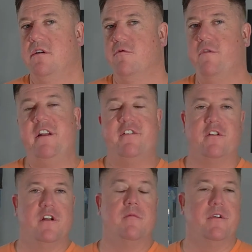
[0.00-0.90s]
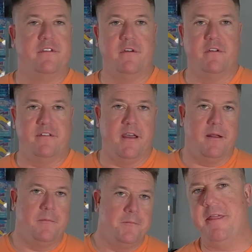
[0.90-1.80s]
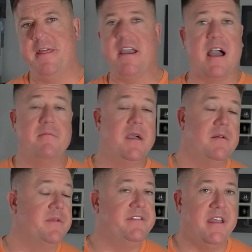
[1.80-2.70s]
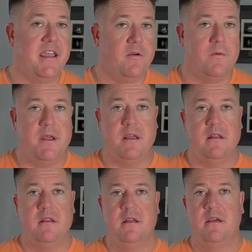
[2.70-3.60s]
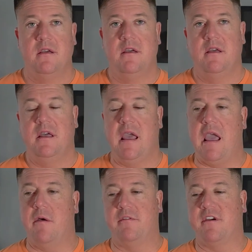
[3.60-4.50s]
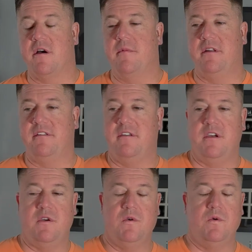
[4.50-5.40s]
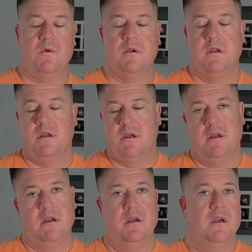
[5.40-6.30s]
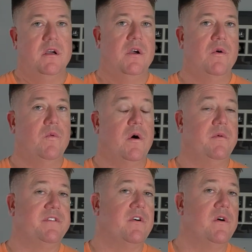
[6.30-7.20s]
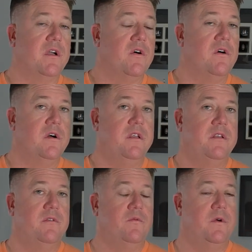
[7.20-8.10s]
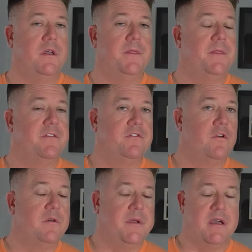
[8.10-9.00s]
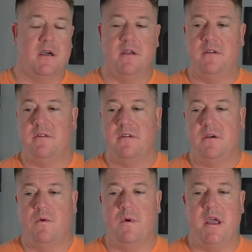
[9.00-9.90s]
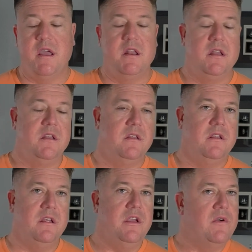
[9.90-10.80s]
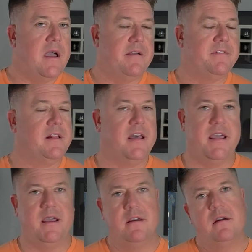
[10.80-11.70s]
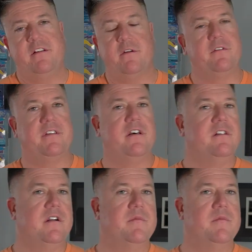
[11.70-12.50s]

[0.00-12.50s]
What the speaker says: reach your numbers, so to say. I think I made a mistake when it was coming to what was going on with the store, because when you have to like reach those sale